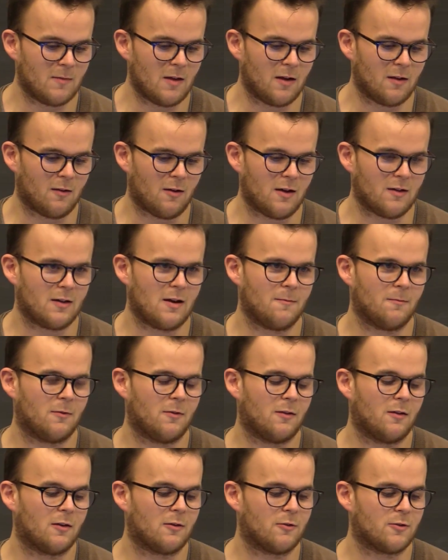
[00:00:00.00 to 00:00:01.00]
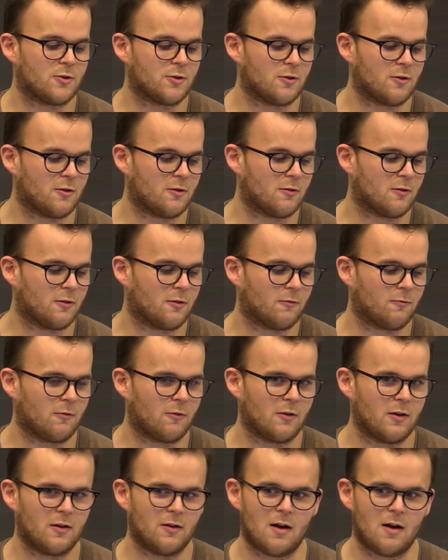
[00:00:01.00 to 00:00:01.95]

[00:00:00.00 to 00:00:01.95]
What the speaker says: a lot of times in the literature, there's really